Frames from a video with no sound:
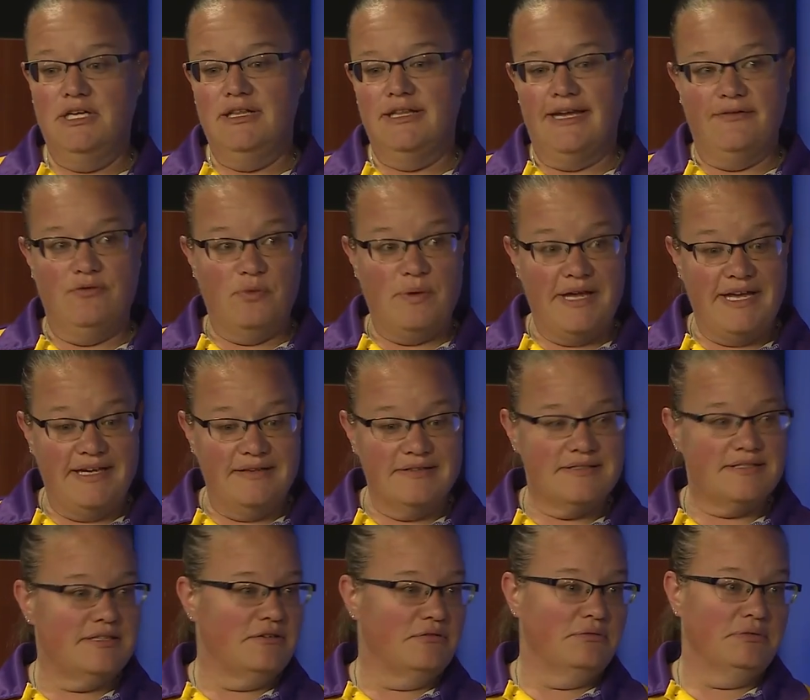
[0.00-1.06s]
they have
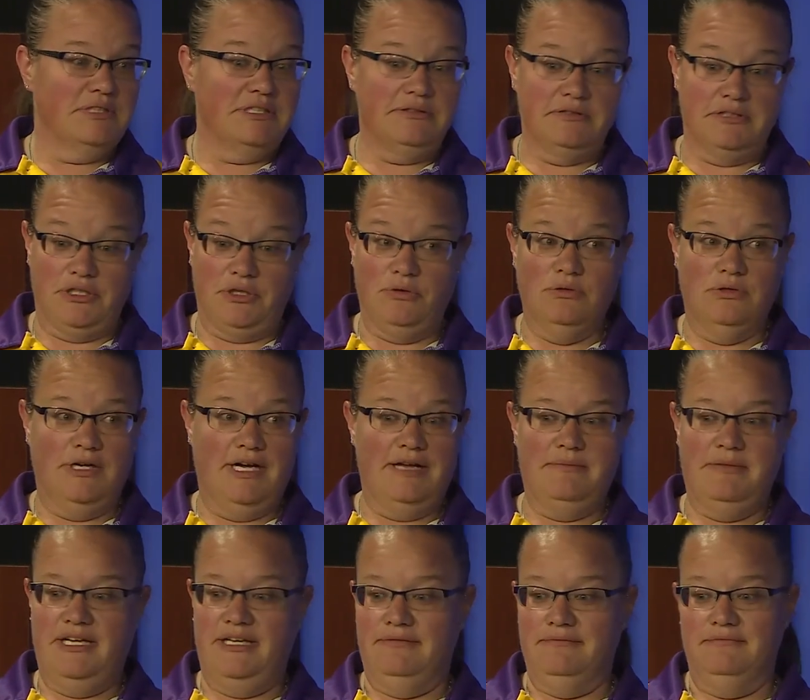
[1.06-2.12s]
wings. They're really really cool. I
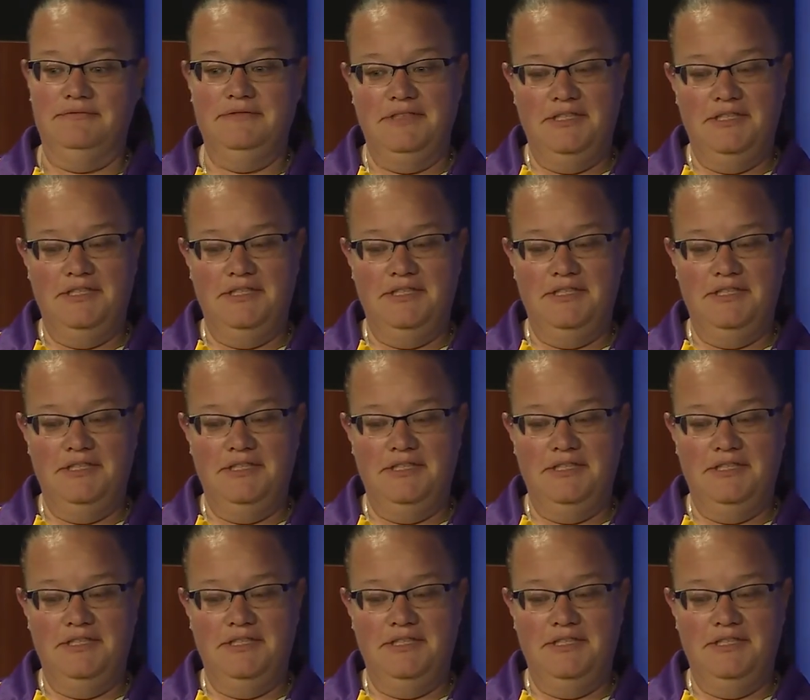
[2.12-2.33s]
mean,